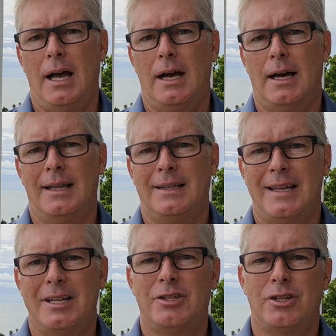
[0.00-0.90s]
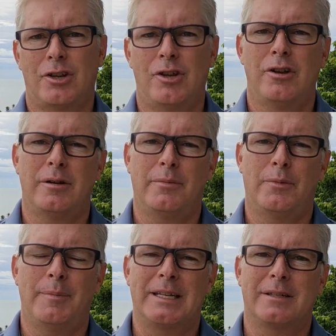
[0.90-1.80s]
a less secure.
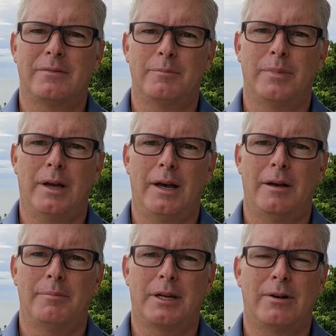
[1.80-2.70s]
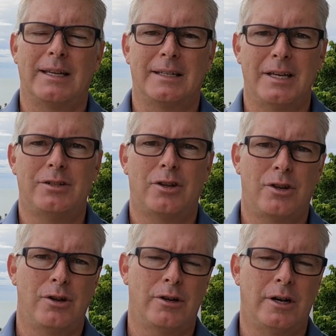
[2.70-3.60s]
It makes Bitcoin less
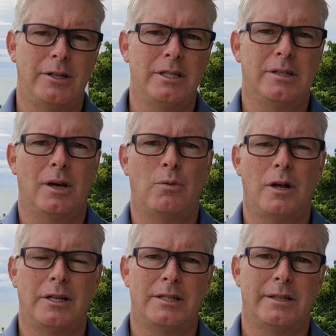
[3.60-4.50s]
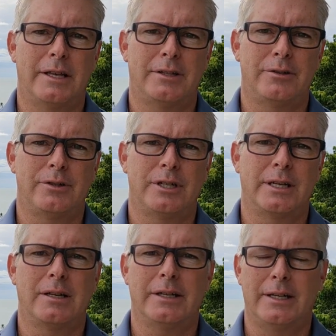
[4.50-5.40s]
secure. And all these wallets that they're
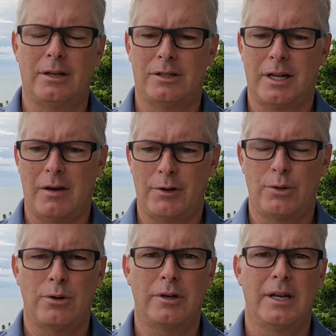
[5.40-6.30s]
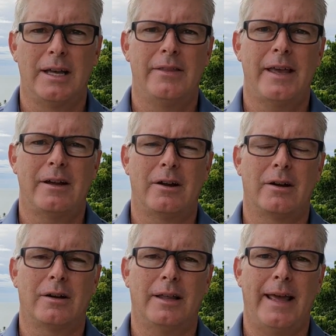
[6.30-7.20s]
using in El Salvador, they
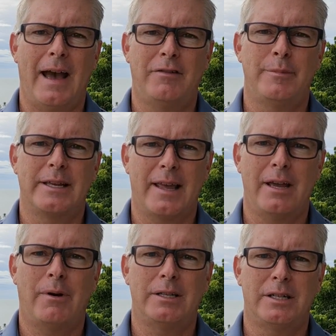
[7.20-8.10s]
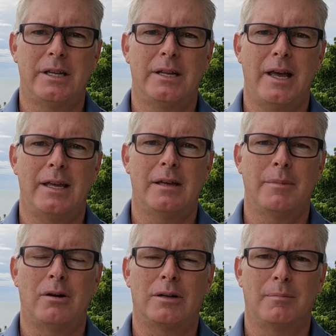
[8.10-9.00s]
have to be KYC and
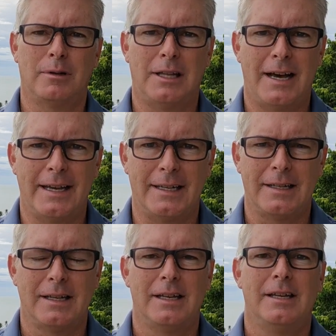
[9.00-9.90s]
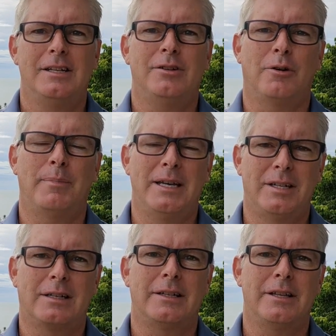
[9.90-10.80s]
AML compliant. So
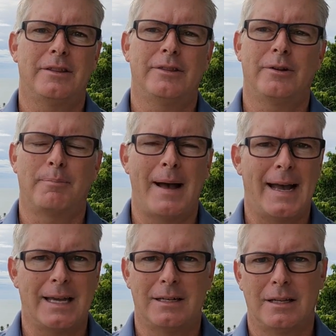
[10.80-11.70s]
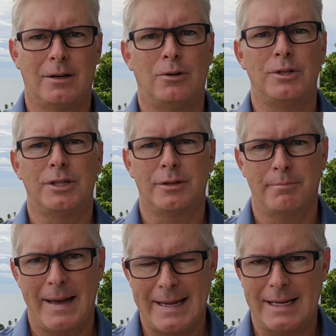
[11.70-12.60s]
basically, they're back into the whole
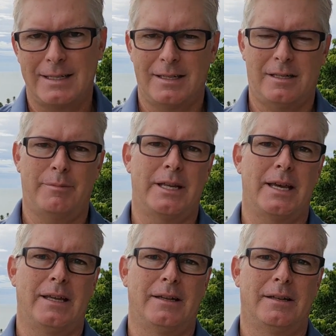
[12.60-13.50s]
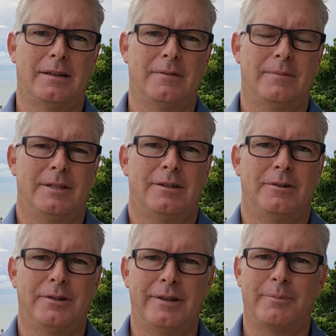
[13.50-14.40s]
banking system again.
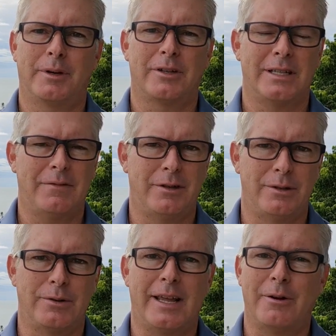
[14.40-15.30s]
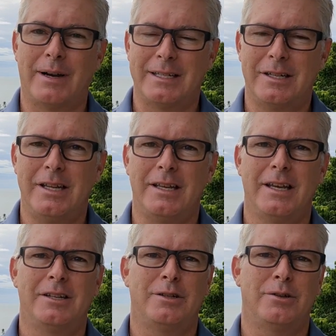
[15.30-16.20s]
So because they have to do KYC
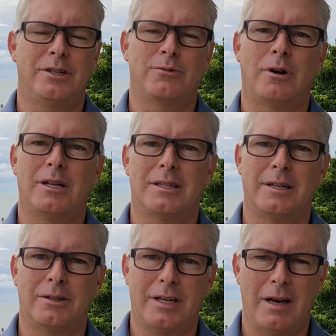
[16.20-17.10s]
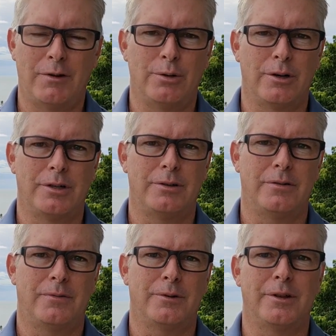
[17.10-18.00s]
to use these wallets in El Salvador
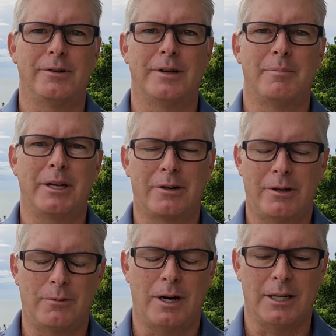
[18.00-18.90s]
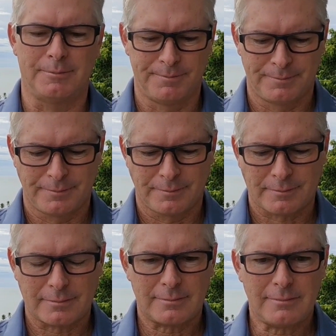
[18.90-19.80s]
for their Bitcoin wallet.
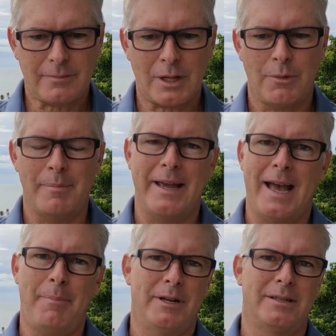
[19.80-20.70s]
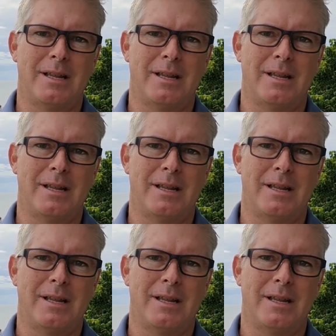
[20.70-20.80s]
What may happen